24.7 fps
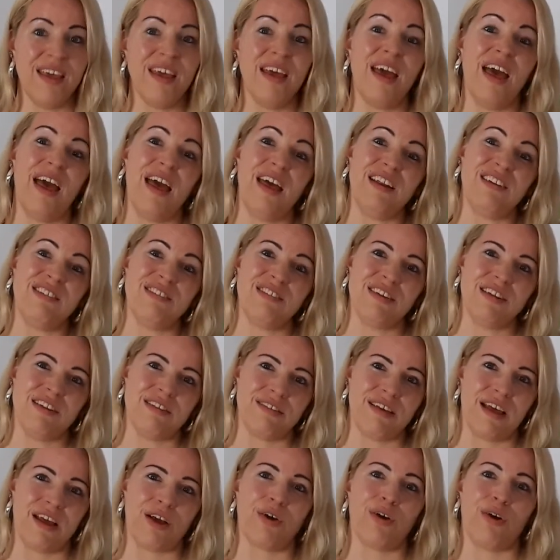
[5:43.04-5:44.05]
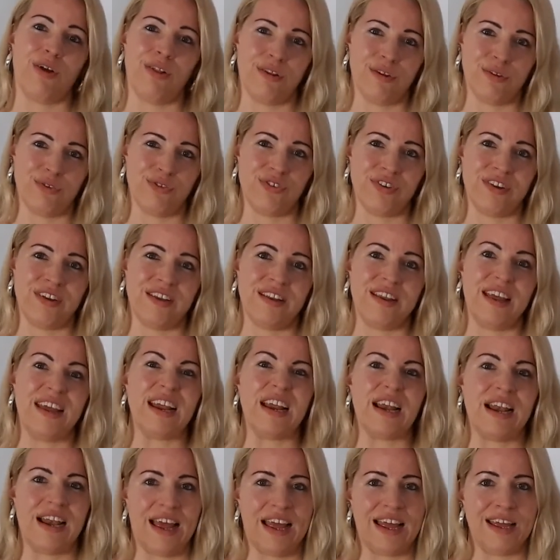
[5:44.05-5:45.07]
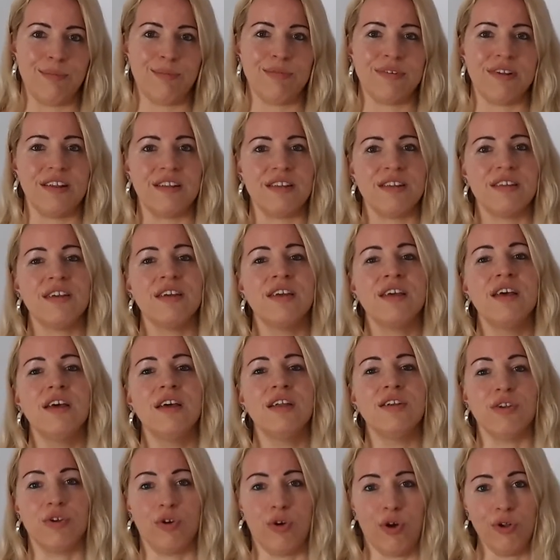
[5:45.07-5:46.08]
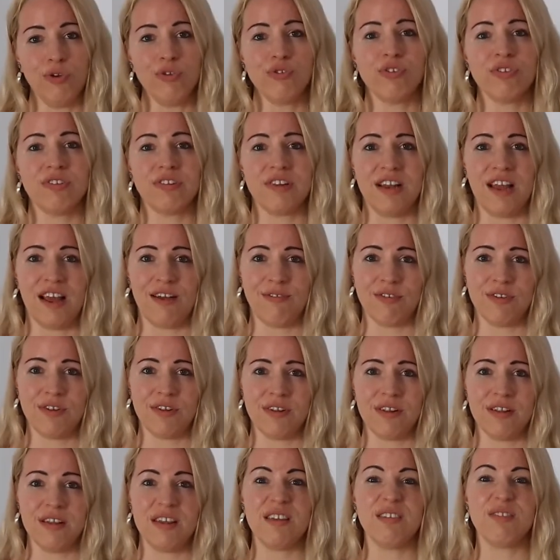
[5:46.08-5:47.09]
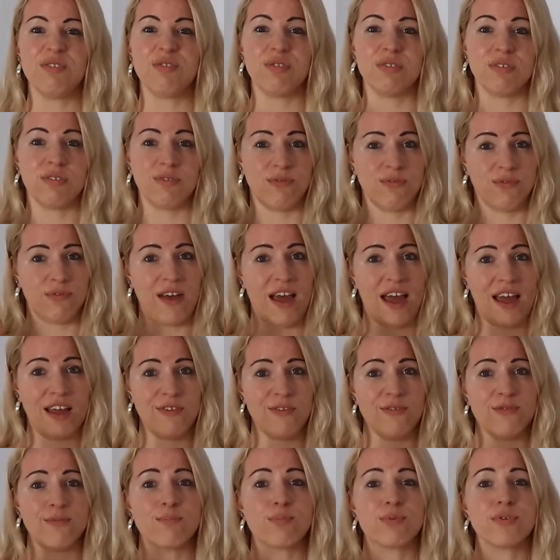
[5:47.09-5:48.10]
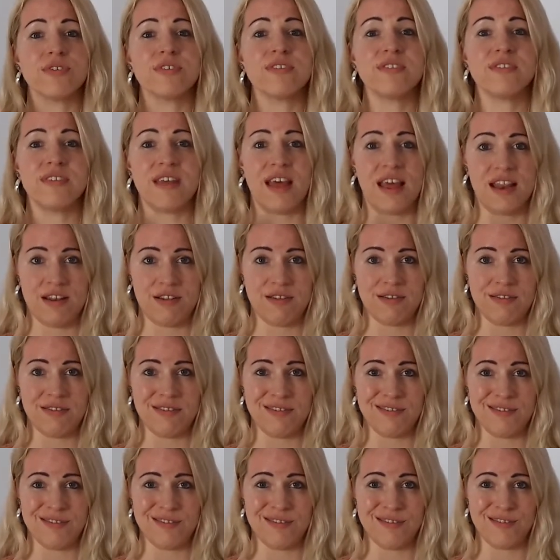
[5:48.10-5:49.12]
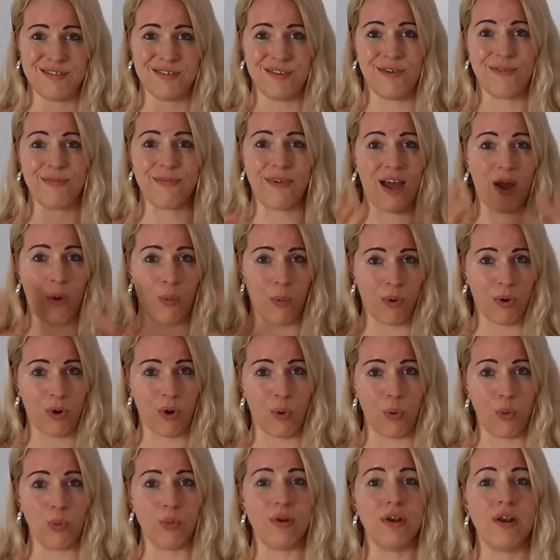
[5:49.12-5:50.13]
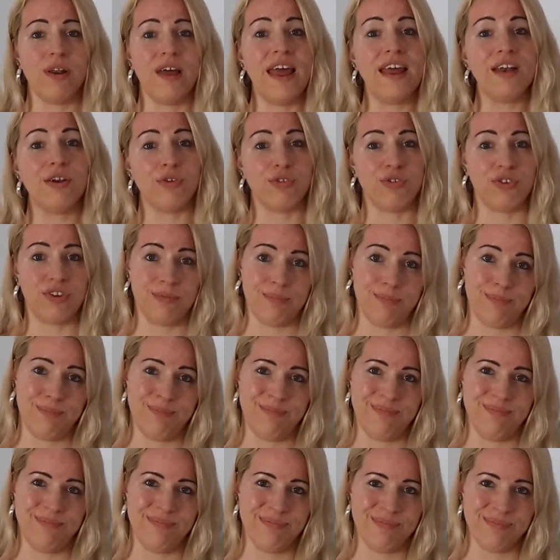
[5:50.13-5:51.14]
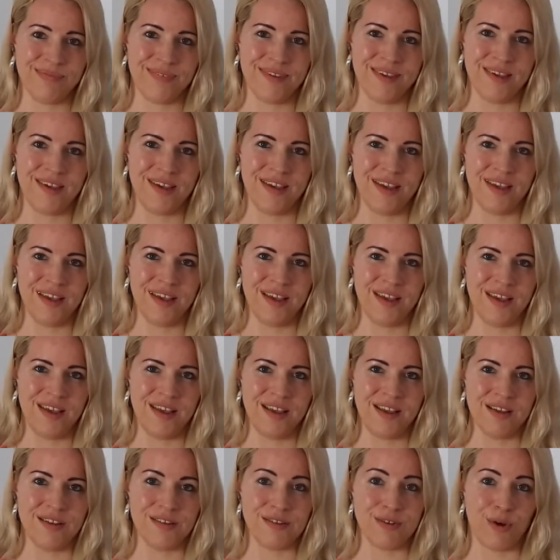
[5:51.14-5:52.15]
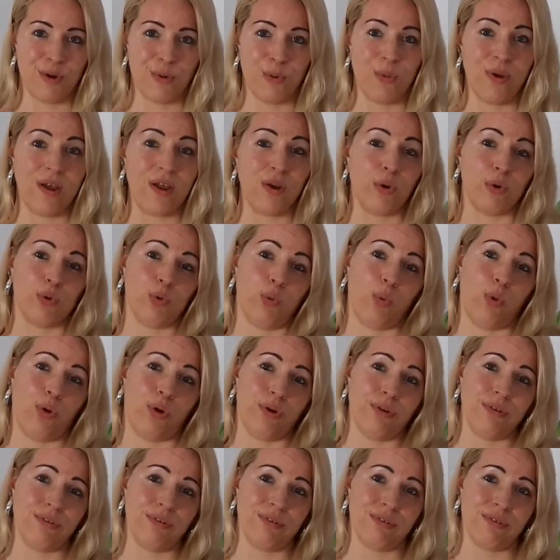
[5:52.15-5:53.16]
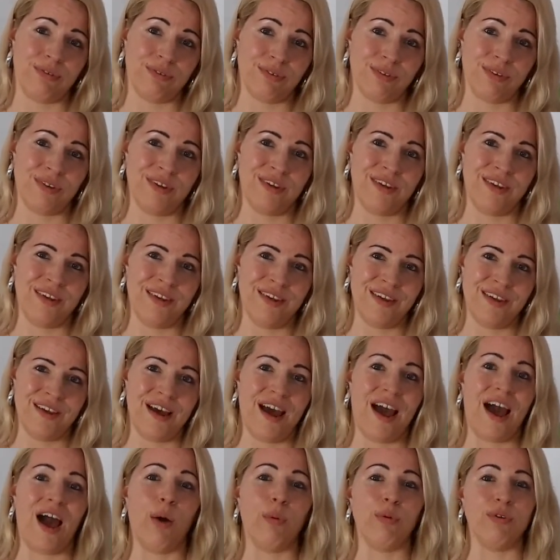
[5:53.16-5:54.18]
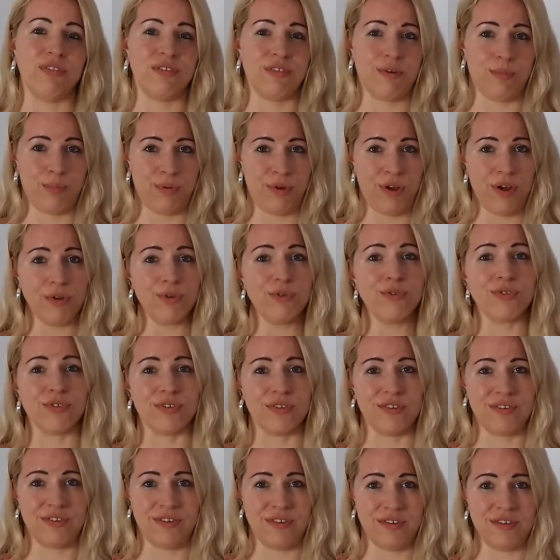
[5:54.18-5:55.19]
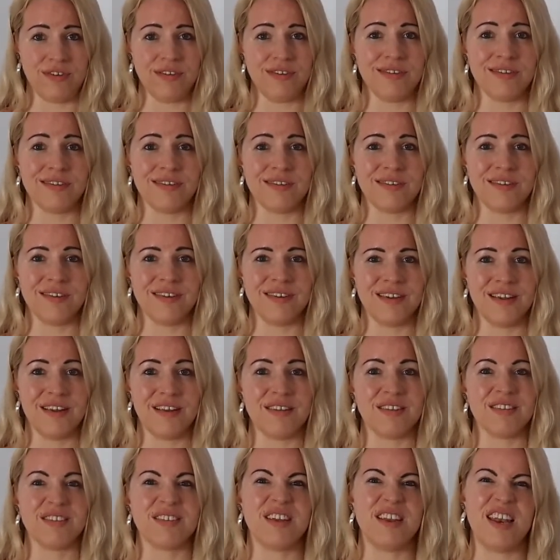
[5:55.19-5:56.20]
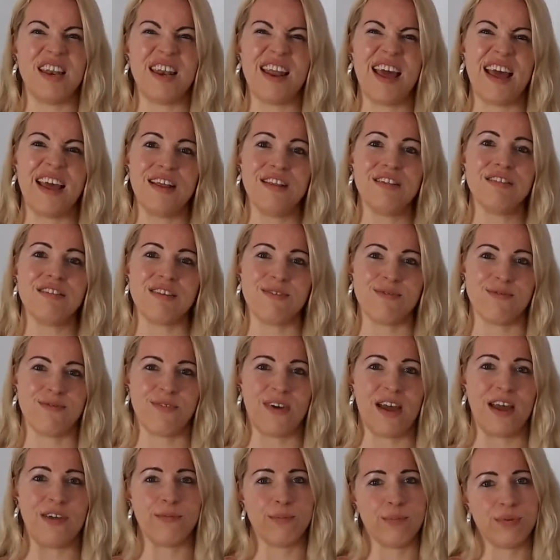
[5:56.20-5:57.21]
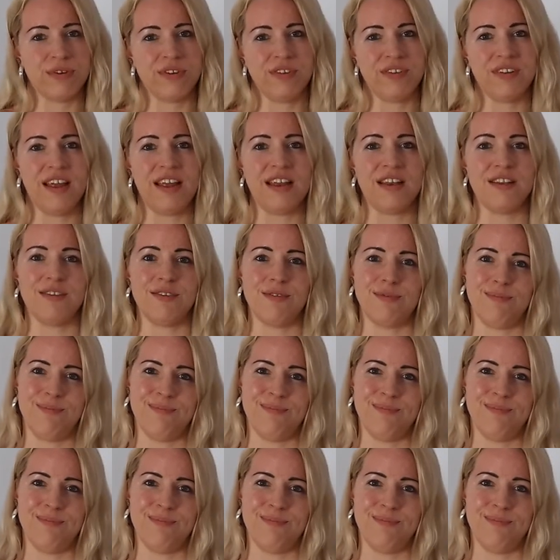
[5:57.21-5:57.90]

And in psychology, they claim that the conscious level is just 5% of our whole energy. So, in other words, our subconsciousness is 95%.